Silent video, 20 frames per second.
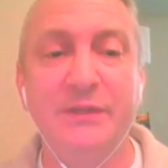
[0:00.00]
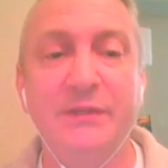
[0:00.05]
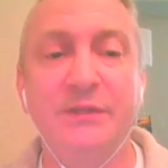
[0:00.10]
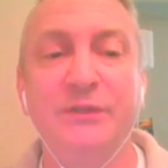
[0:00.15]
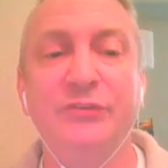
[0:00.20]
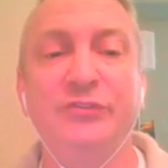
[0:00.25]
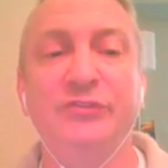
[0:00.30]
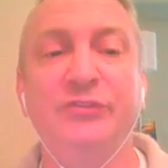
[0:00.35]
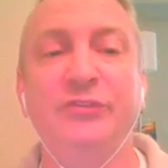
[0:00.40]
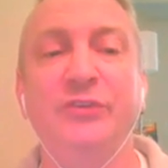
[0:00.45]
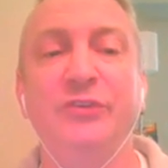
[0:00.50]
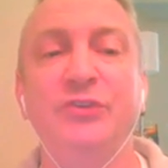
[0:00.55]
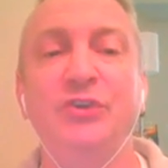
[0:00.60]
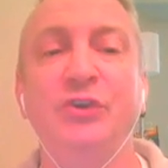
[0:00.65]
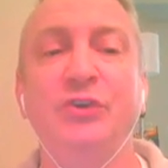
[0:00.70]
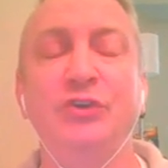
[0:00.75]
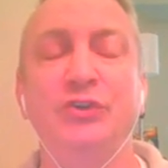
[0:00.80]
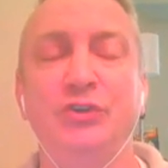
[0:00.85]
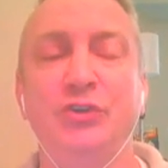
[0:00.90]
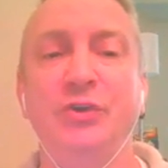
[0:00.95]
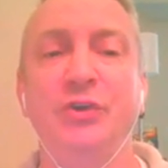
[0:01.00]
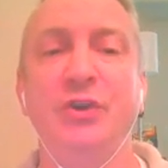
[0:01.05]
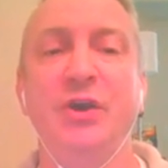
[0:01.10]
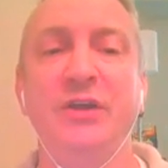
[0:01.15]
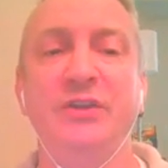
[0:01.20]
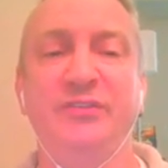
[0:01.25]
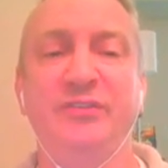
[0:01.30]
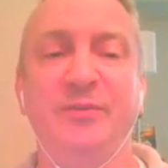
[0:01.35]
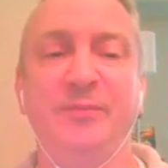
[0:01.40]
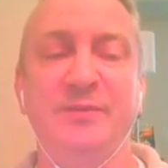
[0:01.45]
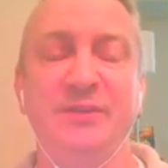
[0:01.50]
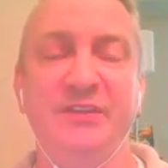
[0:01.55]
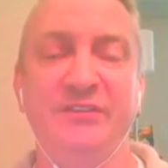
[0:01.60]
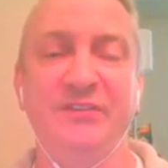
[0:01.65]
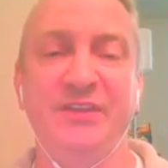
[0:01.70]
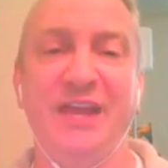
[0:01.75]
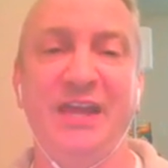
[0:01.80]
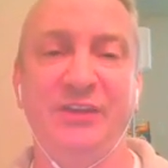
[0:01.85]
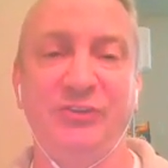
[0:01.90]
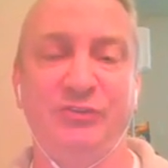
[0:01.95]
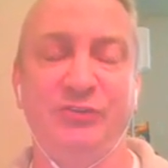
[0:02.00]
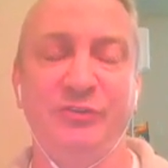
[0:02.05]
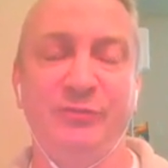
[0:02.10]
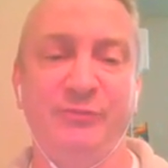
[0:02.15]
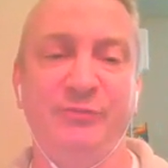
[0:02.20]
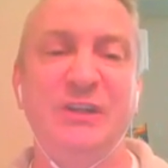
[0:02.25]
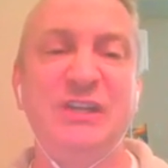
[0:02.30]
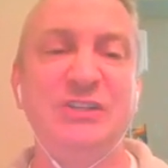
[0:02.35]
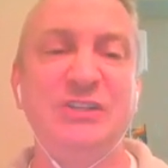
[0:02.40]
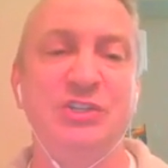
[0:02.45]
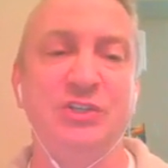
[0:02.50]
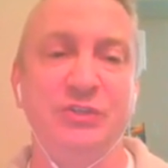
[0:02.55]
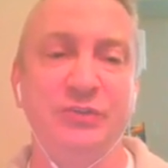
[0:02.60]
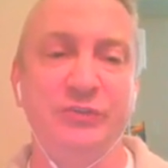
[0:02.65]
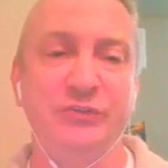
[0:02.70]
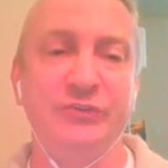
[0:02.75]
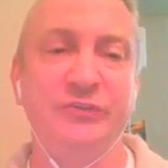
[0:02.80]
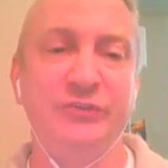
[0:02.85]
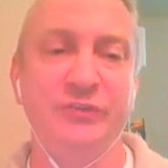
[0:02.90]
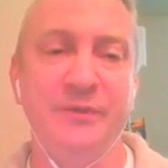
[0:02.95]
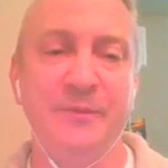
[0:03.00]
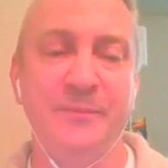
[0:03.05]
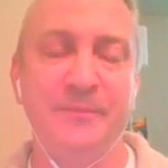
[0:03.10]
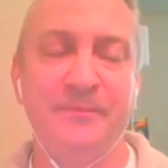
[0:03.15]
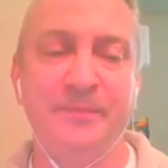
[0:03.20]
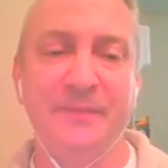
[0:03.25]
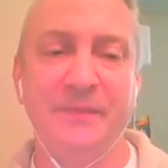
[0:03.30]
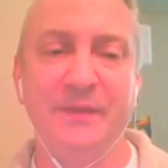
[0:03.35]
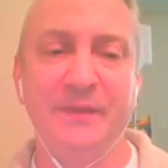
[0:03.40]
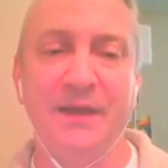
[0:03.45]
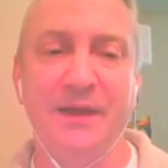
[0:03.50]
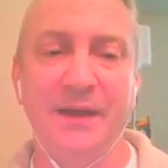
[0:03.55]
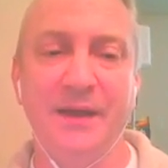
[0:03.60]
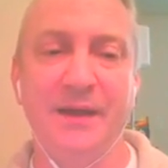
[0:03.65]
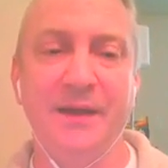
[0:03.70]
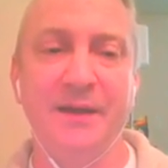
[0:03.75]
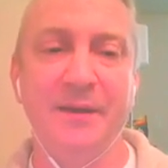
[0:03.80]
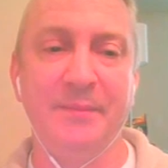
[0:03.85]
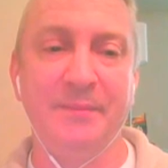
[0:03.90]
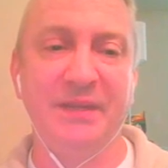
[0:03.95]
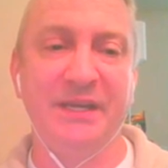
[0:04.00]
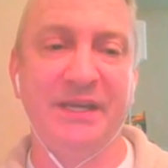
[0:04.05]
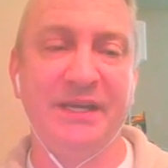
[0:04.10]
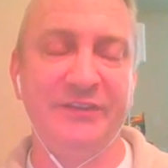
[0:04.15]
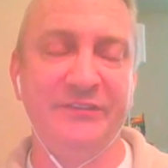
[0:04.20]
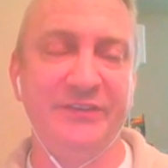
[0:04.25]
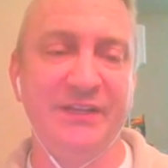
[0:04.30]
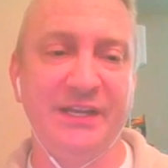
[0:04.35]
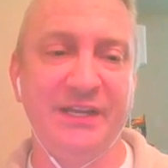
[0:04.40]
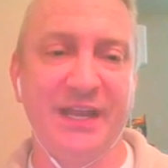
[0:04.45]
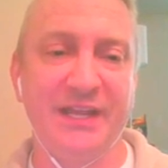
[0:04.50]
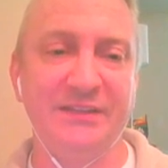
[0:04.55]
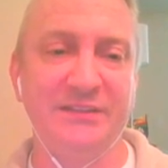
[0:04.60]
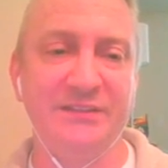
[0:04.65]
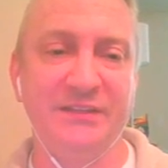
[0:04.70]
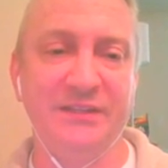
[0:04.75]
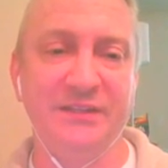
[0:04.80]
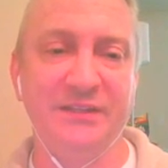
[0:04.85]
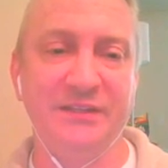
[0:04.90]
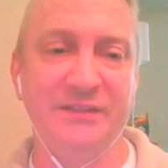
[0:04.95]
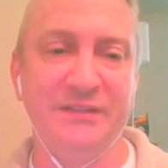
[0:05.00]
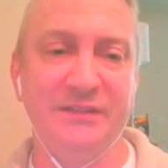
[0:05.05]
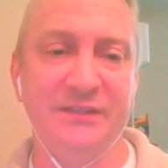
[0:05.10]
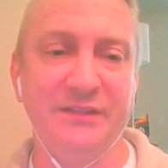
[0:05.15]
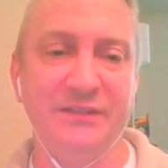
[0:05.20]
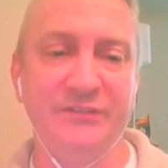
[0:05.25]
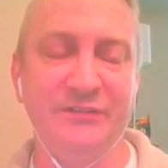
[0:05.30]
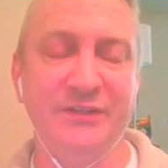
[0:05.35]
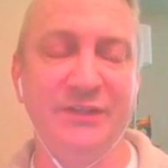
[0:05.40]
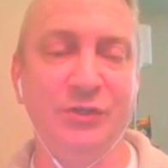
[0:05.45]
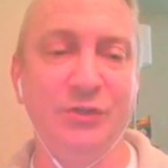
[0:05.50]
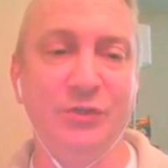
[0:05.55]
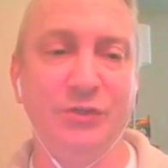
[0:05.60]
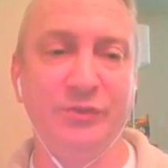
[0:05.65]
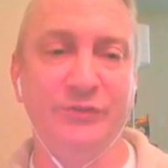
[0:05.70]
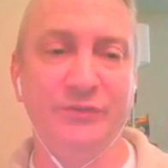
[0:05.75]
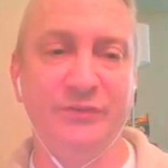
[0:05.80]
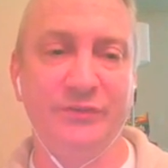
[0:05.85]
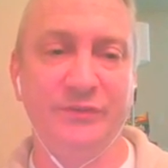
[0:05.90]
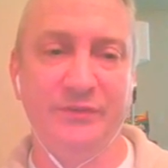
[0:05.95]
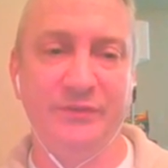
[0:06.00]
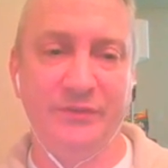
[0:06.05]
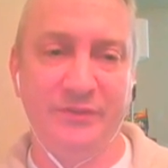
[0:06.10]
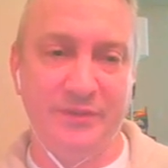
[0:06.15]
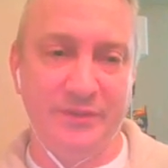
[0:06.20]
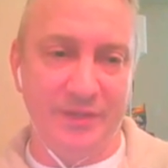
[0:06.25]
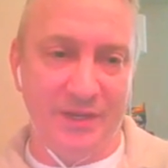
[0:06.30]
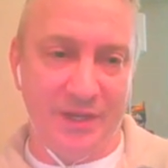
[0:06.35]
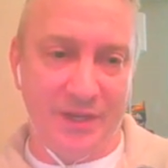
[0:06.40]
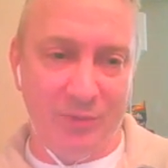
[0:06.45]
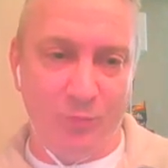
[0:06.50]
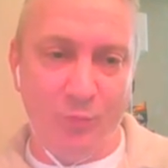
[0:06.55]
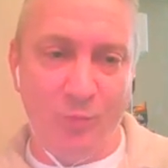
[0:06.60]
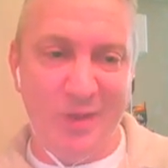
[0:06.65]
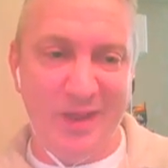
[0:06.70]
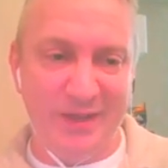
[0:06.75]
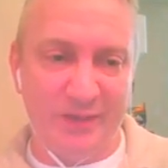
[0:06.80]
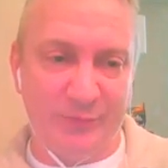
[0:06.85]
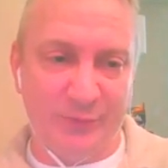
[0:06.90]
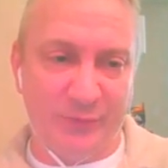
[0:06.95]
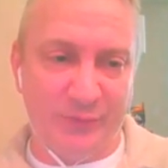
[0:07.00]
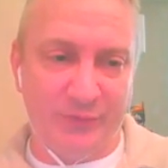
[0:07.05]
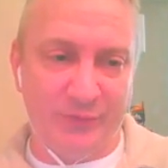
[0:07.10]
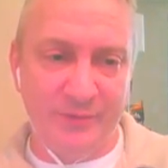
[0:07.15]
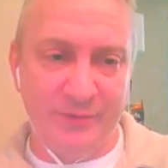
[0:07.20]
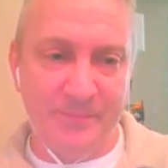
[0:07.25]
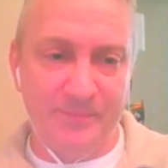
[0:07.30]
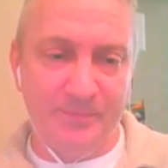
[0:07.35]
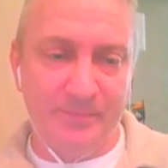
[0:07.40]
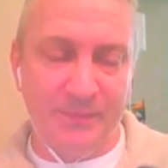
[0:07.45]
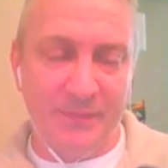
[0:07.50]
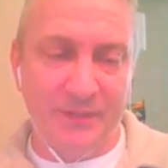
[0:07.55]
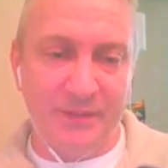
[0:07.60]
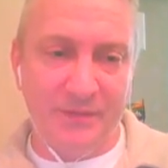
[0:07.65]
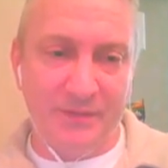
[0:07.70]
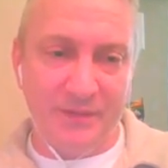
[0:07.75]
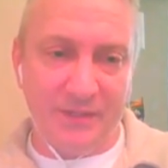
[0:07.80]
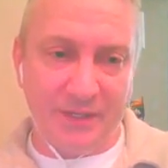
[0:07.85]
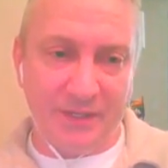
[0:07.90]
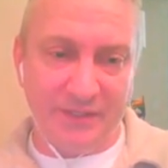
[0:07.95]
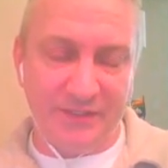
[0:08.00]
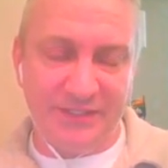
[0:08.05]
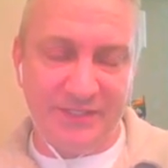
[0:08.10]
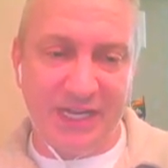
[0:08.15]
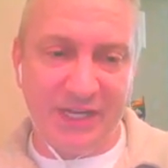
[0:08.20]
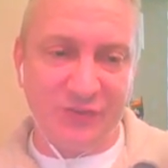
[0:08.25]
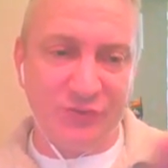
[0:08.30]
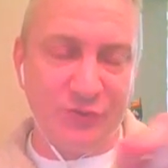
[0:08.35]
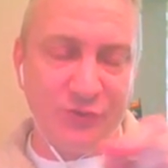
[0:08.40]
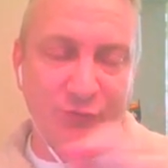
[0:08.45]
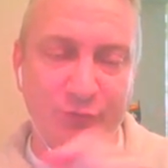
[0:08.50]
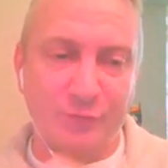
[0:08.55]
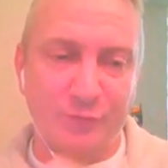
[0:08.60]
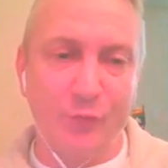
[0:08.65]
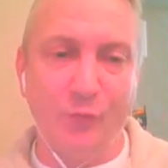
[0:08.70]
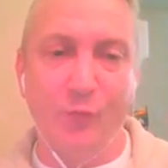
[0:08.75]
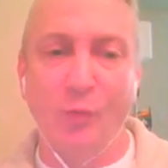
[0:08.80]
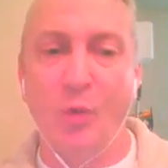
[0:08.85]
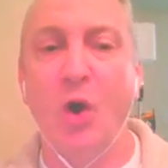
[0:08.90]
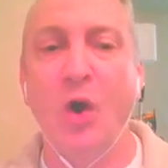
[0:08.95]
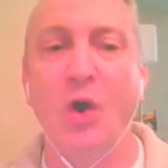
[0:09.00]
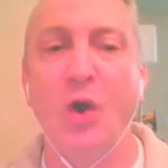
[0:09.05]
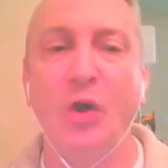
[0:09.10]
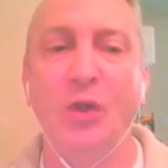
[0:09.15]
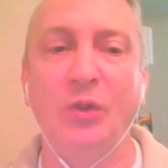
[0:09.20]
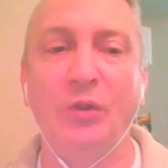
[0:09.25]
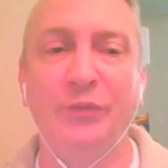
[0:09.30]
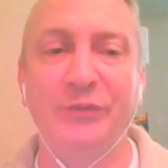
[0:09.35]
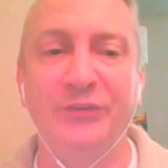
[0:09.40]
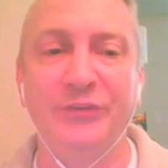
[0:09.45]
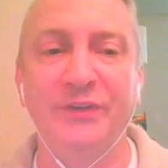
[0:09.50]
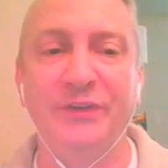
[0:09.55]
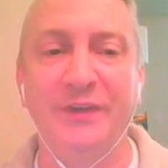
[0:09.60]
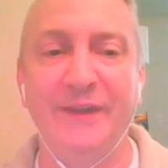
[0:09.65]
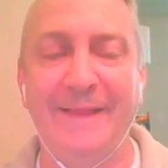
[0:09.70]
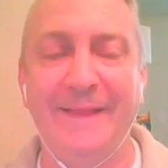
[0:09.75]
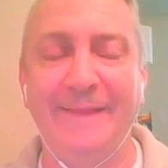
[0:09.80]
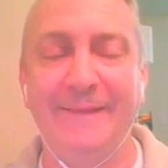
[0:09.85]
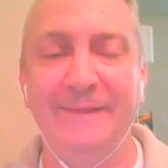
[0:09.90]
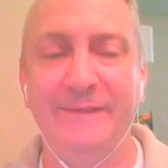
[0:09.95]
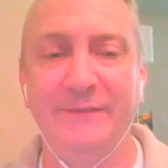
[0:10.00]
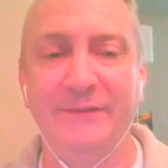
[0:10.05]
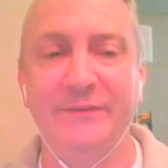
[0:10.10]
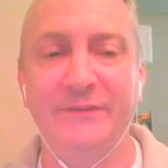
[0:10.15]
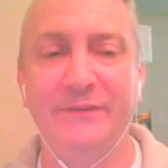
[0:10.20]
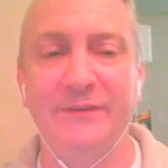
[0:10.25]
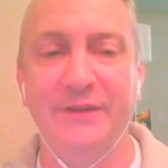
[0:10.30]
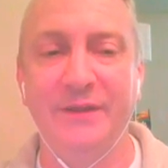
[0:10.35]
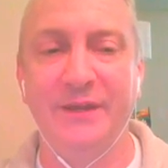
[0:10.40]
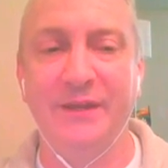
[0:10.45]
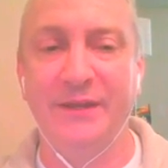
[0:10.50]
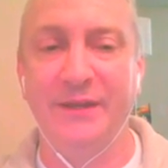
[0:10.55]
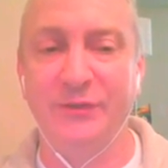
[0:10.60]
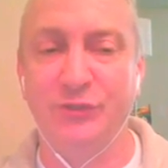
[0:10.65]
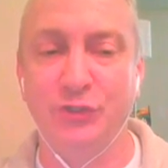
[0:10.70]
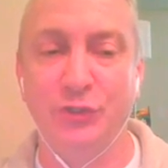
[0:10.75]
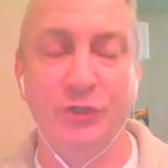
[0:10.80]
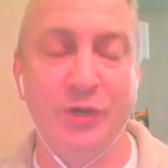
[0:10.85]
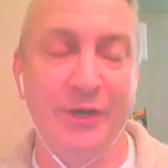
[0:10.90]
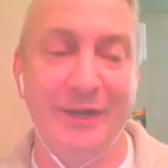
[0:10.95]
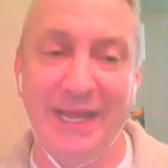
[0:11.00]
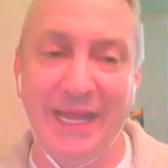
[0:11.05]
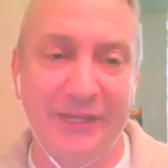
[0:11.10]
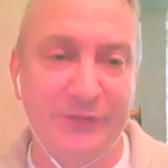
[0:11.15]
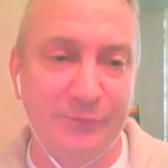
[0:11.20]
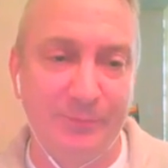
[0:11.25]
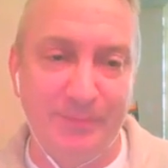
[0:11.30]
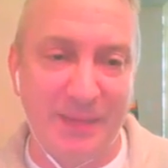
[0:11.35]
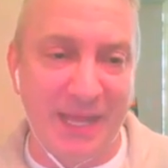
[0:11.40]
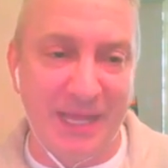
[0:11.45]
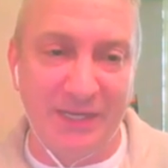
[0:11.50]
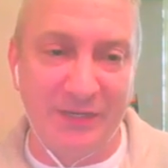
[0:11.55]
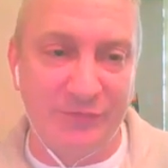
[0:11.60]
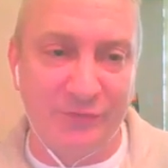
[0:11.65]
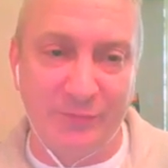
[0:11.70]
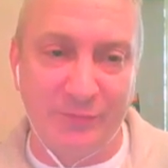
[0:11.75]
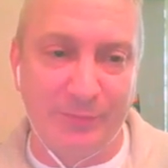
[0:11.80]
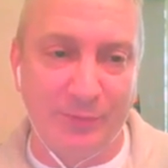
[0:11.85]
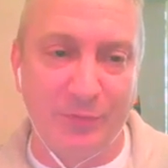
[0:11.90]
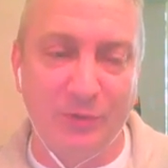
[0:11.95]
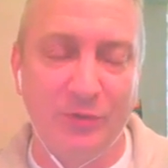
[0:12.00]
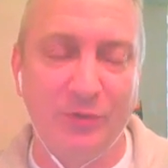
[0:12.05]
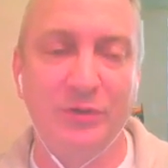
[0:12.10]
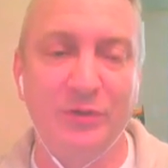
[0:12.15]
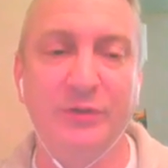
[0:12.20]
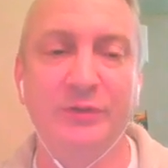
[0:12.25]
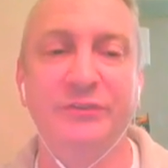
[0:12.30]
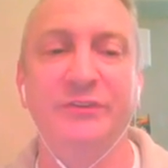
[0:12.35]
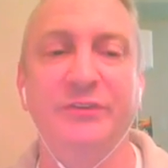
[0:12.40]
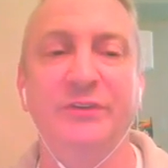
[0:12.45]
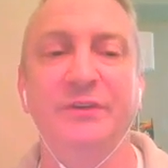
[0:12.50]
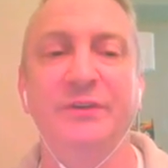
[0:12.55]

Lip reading: So you can turn on some of these extra features, like I said, like the single width textures for the walls, and turn on XBAND support, and